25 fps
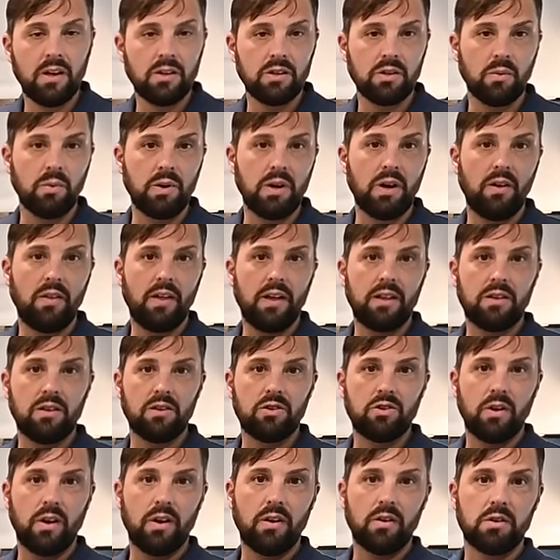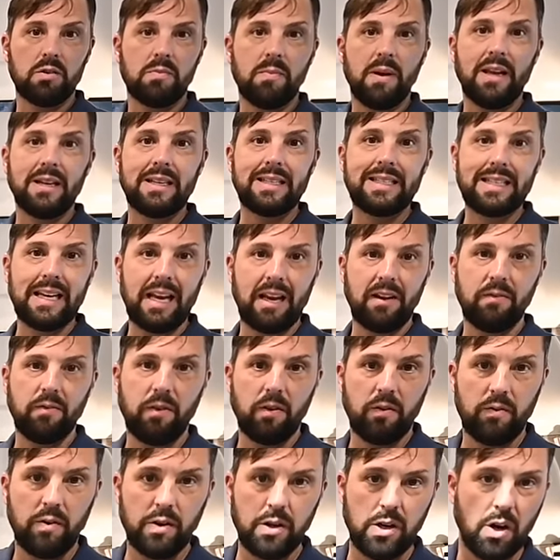So we know that the trailer is made safe
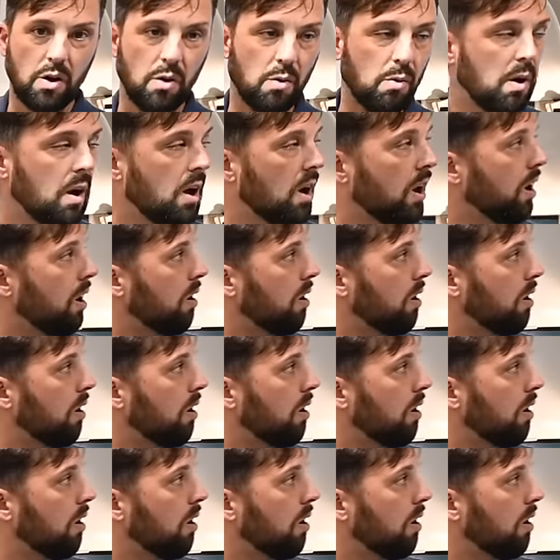for you.